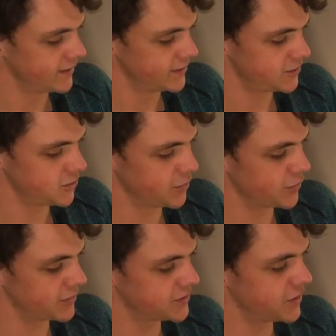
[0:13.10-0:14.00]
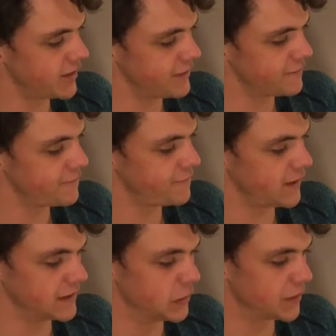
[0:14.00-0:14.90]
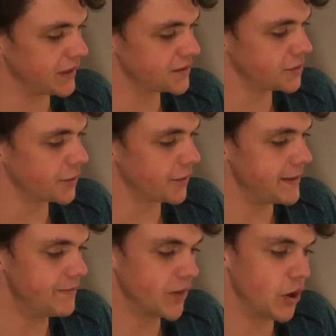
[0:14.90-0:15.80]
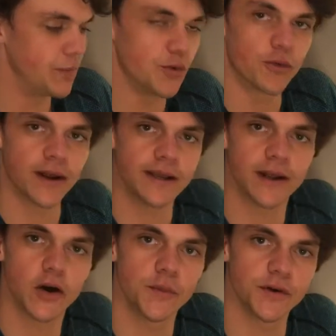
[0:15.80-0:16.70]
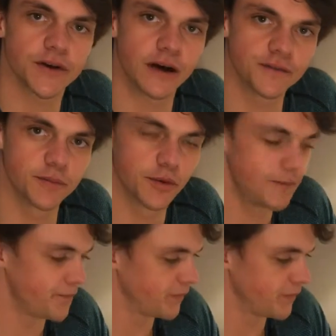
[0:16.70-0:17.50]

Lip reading: Super exciting, fun-looking story. I hope you're ready and I hope you're comfortable.